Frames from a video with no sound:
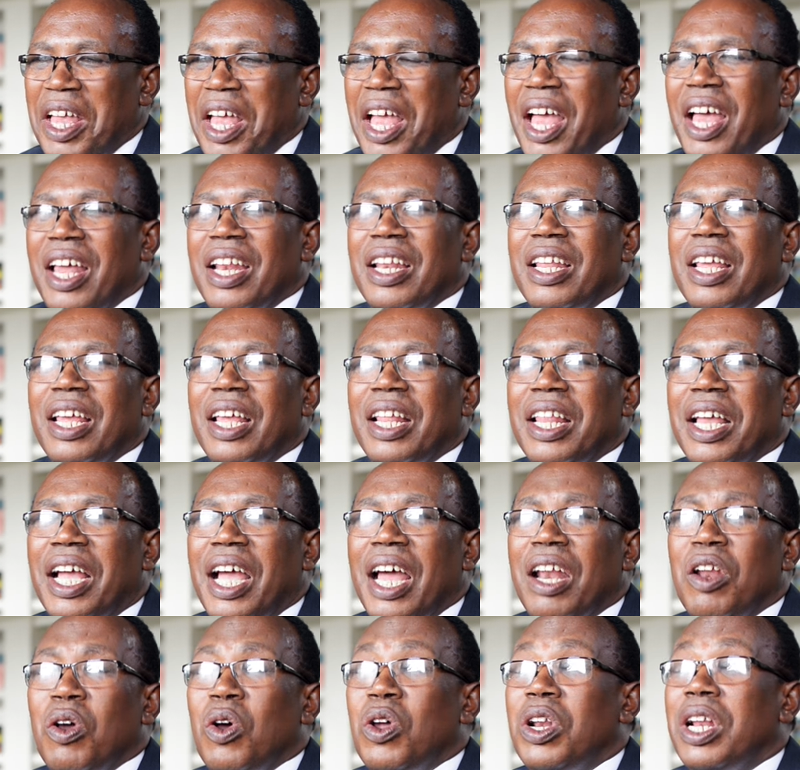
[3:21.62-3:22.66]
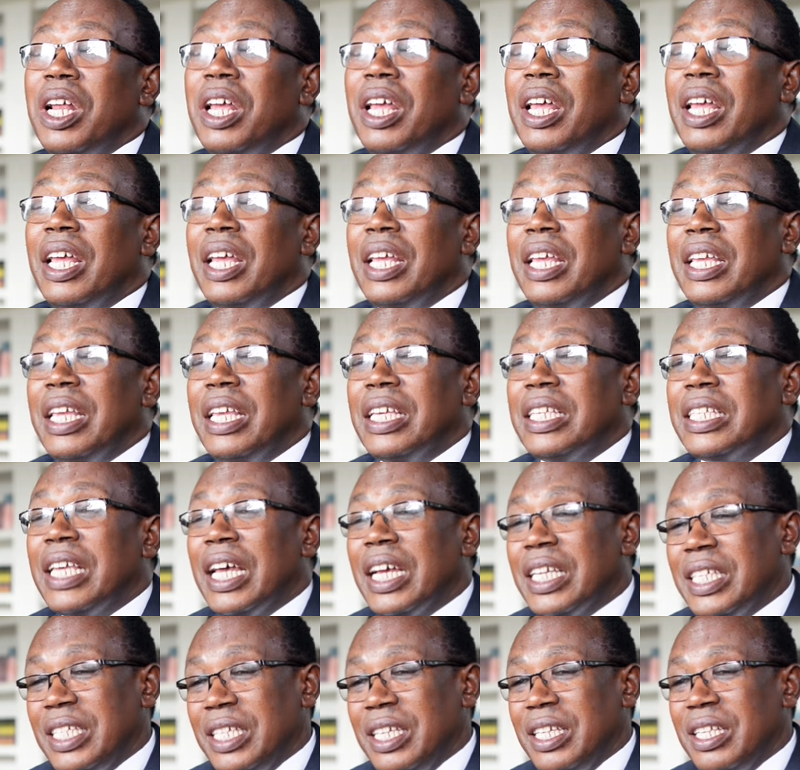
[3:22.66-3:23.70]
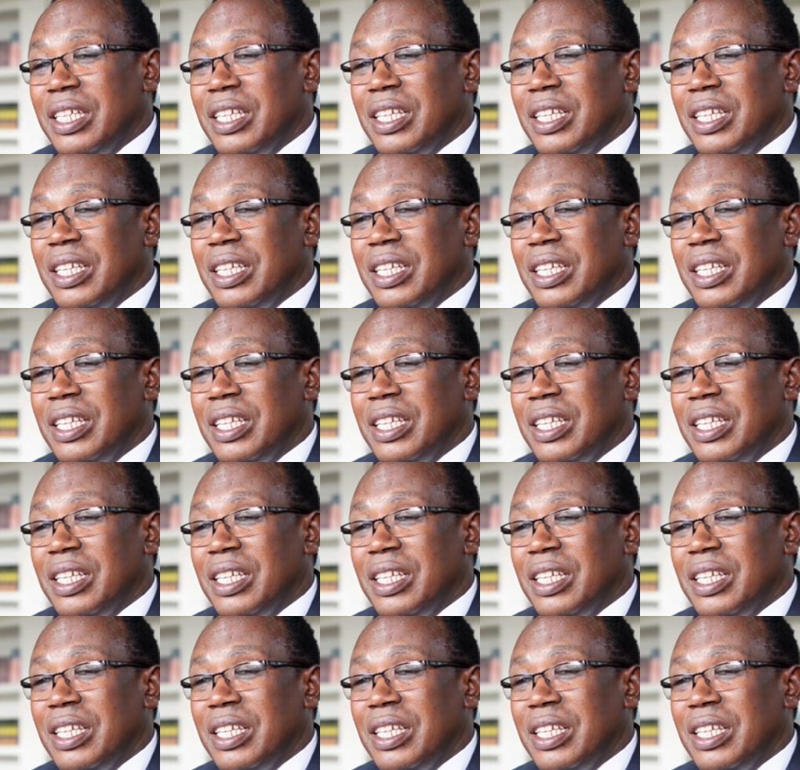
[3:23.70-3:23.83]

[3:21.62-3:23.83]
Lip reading: And they can only succeed